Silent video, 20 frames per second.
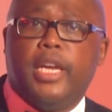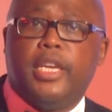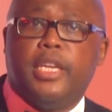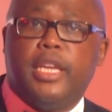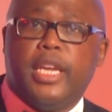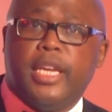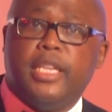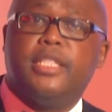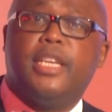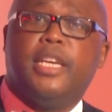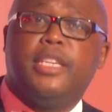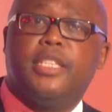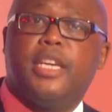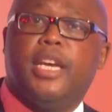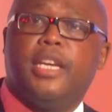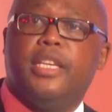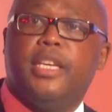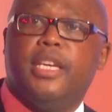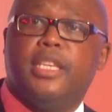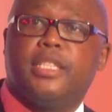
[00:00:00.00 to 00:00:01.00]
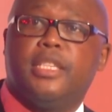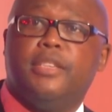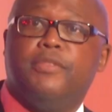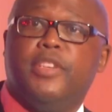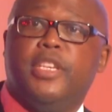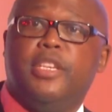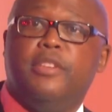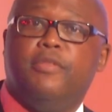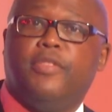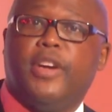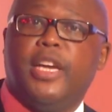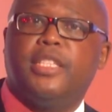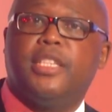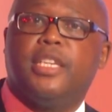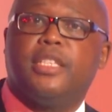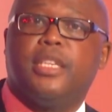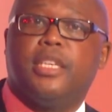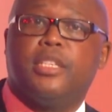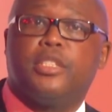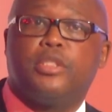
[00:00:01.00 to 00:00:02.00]
And essentially has even
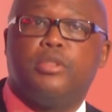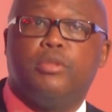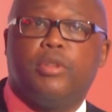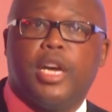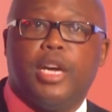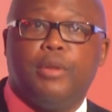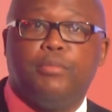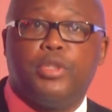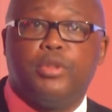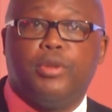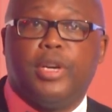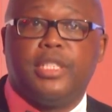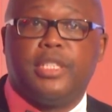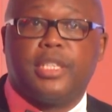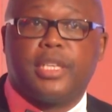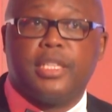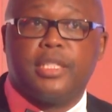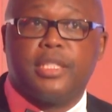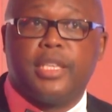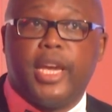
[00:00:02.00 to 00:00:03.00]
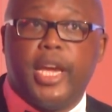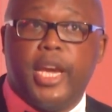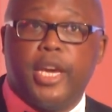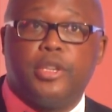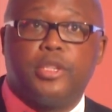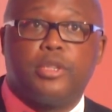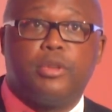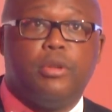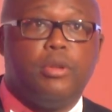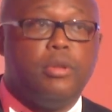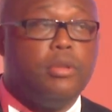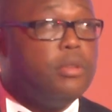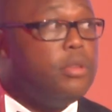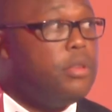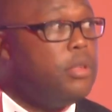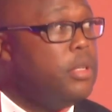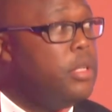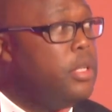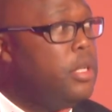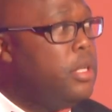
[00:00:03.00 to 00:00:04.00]
invited us to come to address EXCO
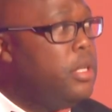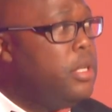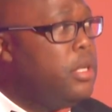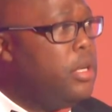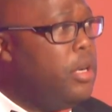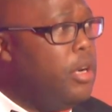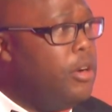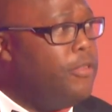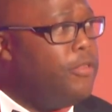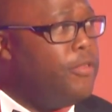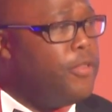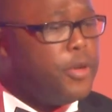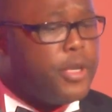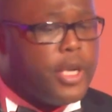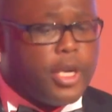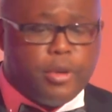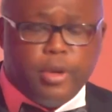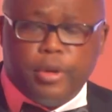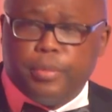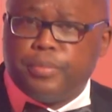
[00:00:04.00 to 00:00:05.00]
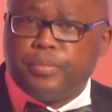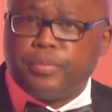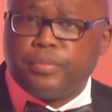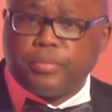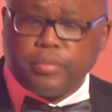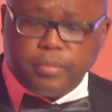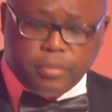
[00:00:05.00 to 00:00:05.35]
of Vodacom.